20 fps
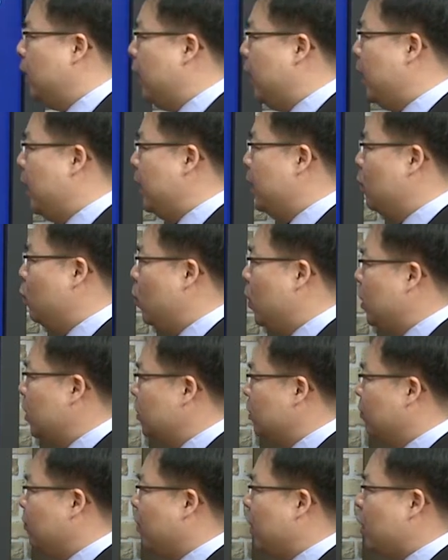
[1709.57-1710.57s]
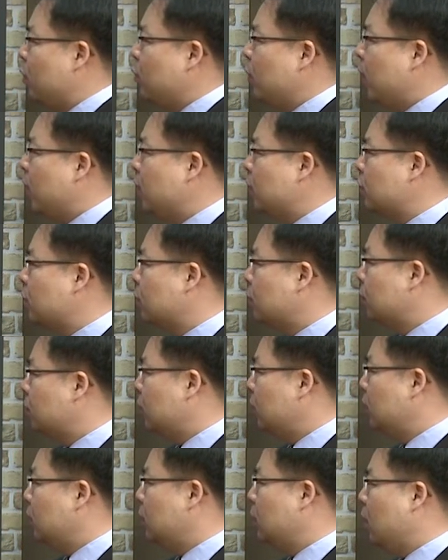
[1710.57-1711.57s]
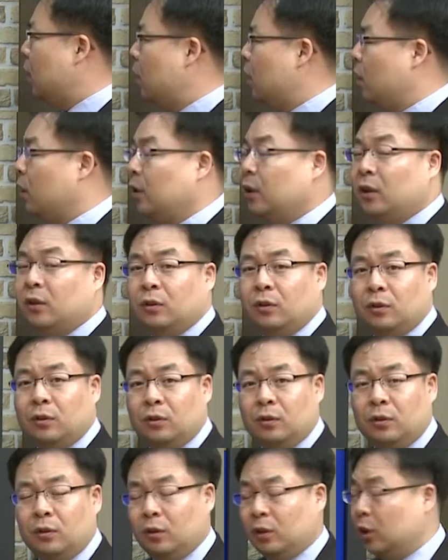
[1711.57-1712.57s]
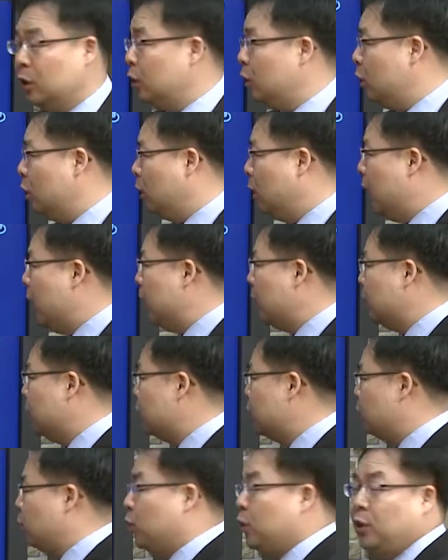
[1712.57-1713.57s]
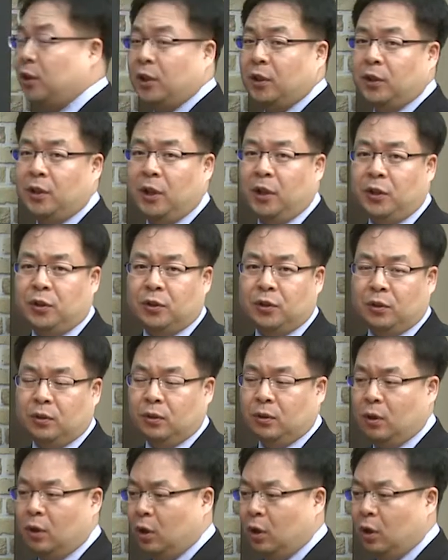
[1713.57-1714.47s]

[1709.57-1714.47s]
And what are the variations in client presentation?